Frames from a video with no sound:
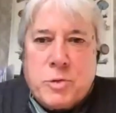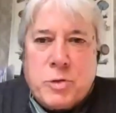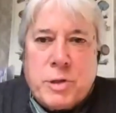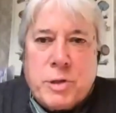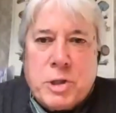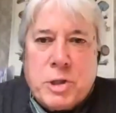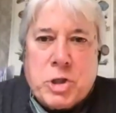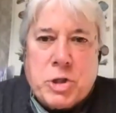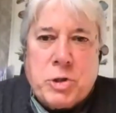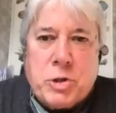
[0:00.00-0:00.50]

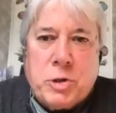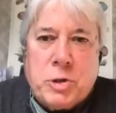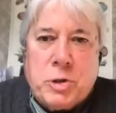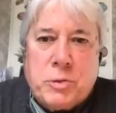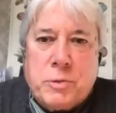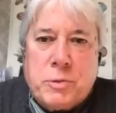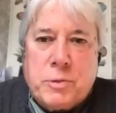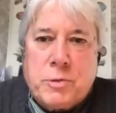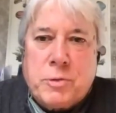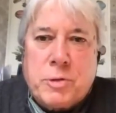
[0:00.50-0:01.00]

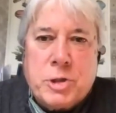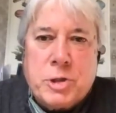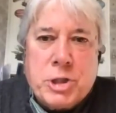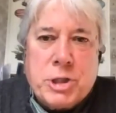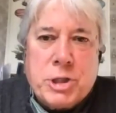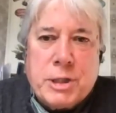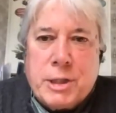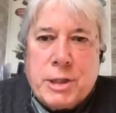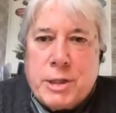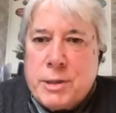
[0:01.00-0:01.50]
traditional
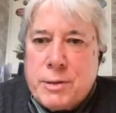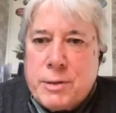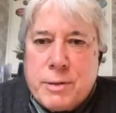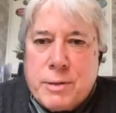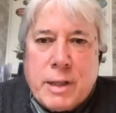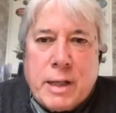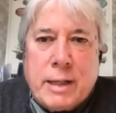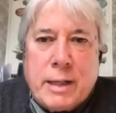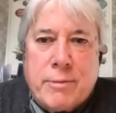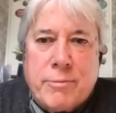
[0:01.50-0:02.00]
Christian
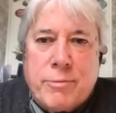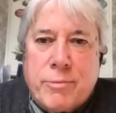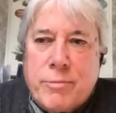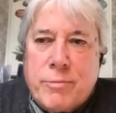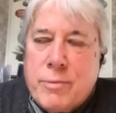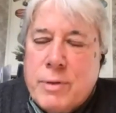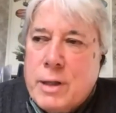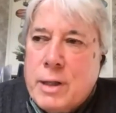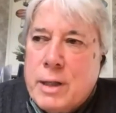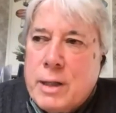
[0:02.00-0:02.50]
kind of
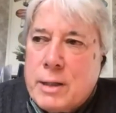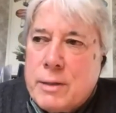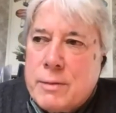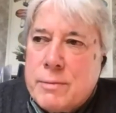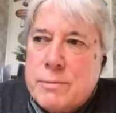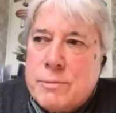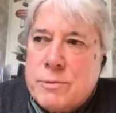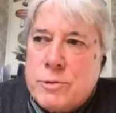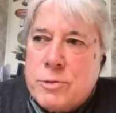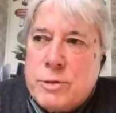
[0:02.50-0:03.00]
uh,
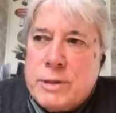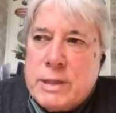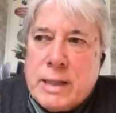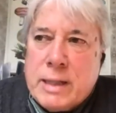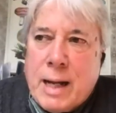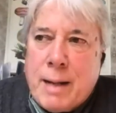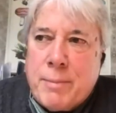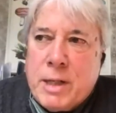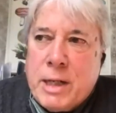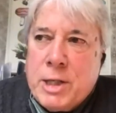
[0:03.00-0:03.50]

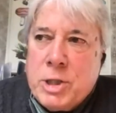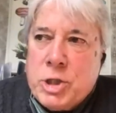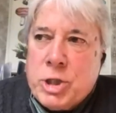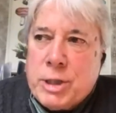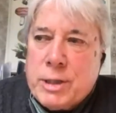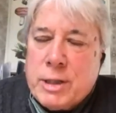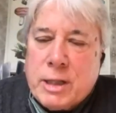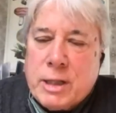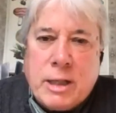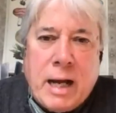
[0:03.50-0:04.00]

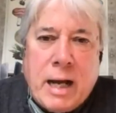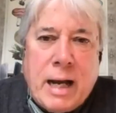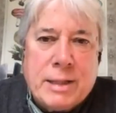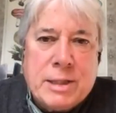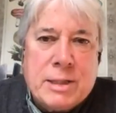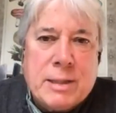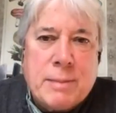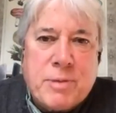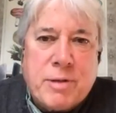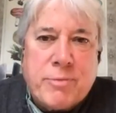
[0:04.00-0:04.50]
denomination, the
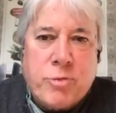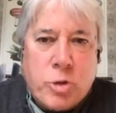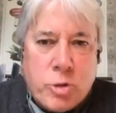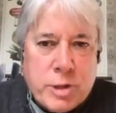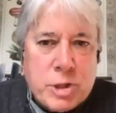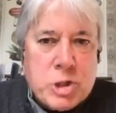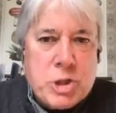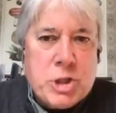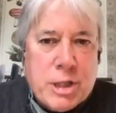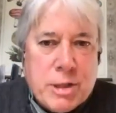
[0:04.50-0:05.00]
concept of
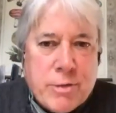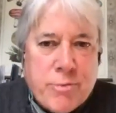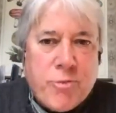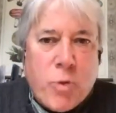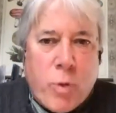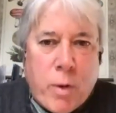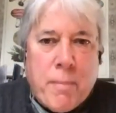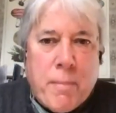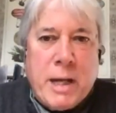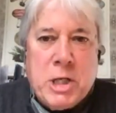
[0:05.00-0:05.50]
Christian
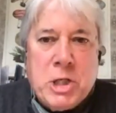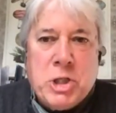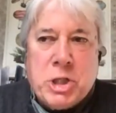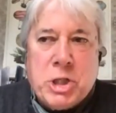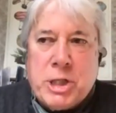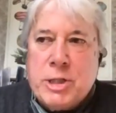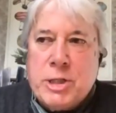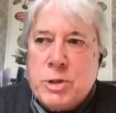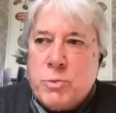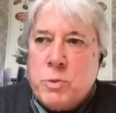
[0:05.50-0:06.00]

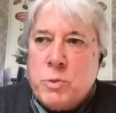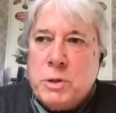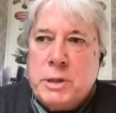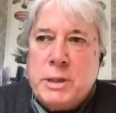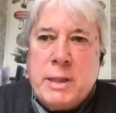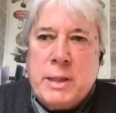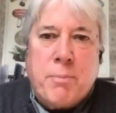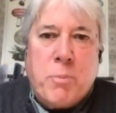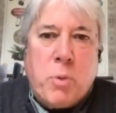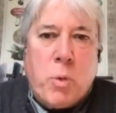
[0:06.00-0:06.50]
formation is
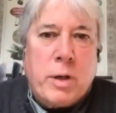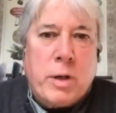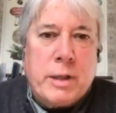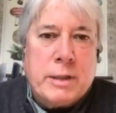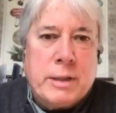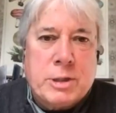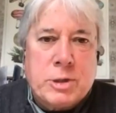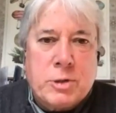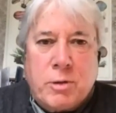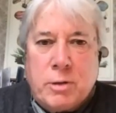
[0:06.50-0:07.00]
really important.
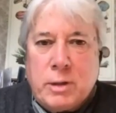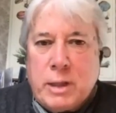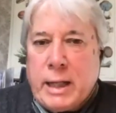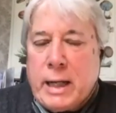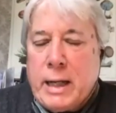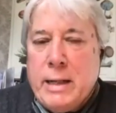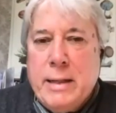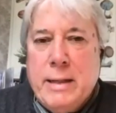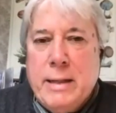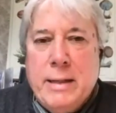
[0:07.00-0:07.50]
It's sort of
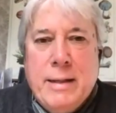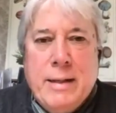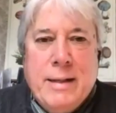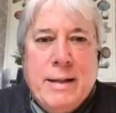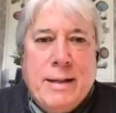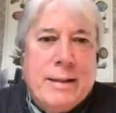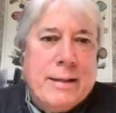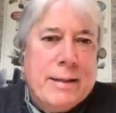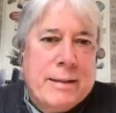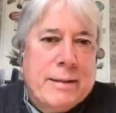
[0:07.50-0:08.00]
like
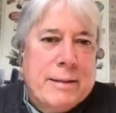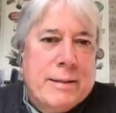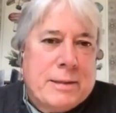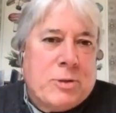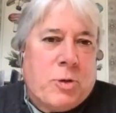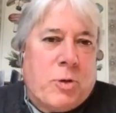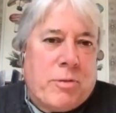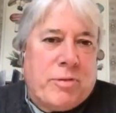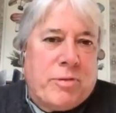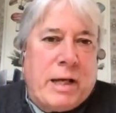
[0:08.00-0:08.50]
it, it's
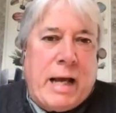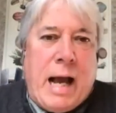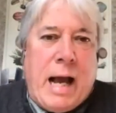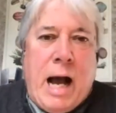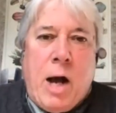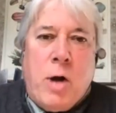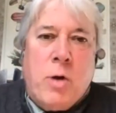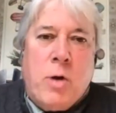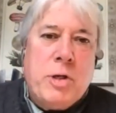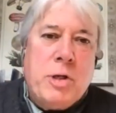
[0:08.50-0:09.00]
sort of like
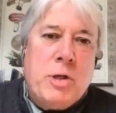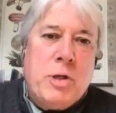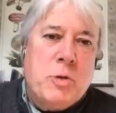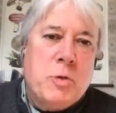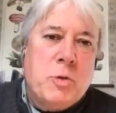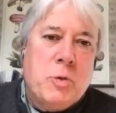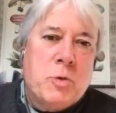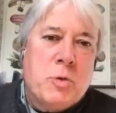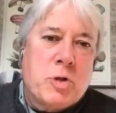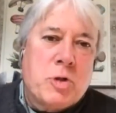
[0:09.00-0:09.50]
how do
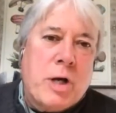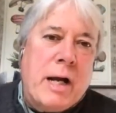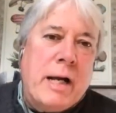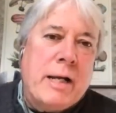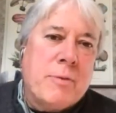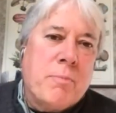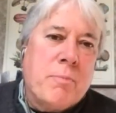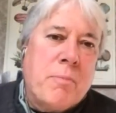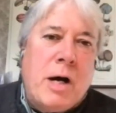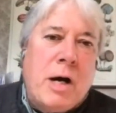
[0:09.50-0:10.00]
you try
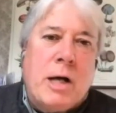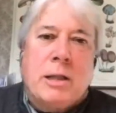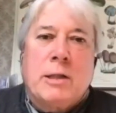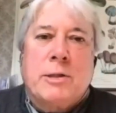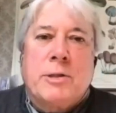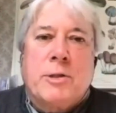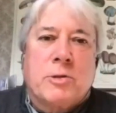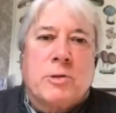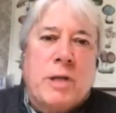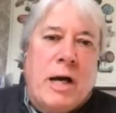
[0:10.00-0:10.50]
to
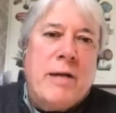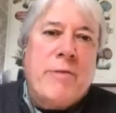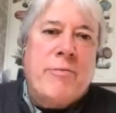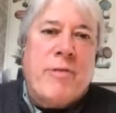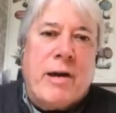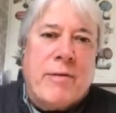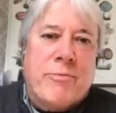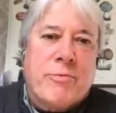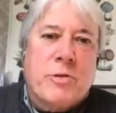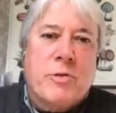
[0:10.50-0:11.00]
model your life
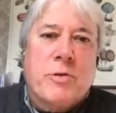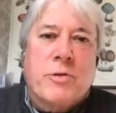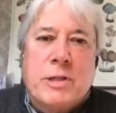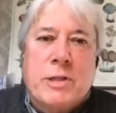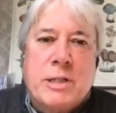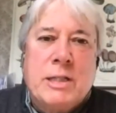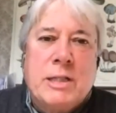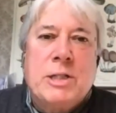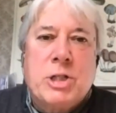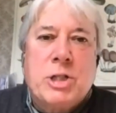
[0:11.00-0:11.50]
after the
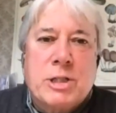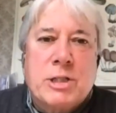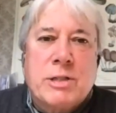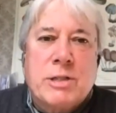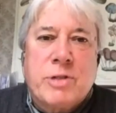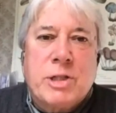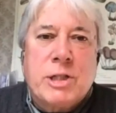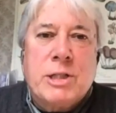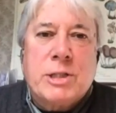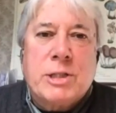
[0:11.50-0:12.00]
teachings
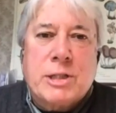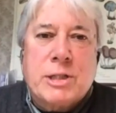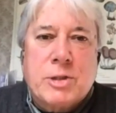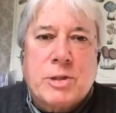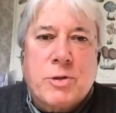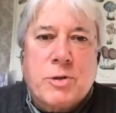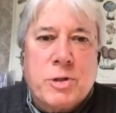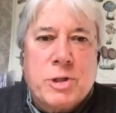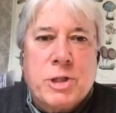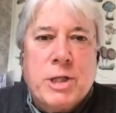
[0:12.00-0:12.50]
of
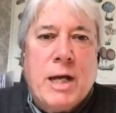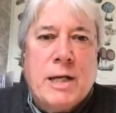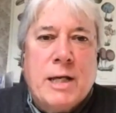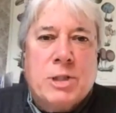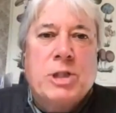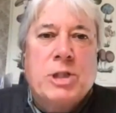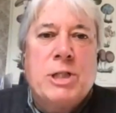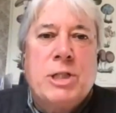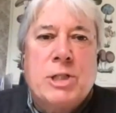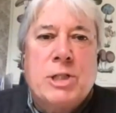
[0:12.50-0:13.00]
jesus or G- as
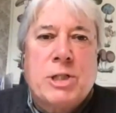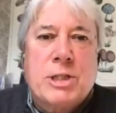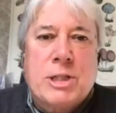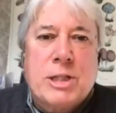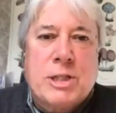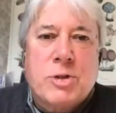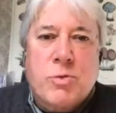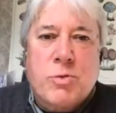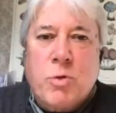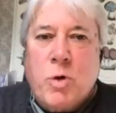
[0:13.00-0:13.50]
yeah. jesus
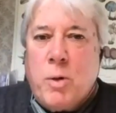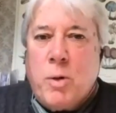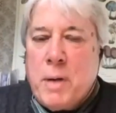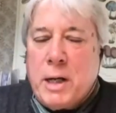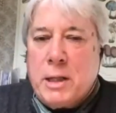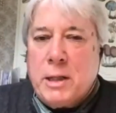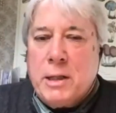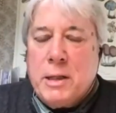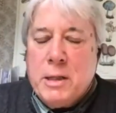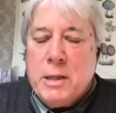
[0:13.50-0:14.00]
as a role
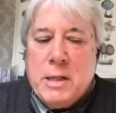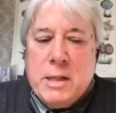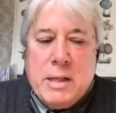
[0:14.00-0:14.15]
model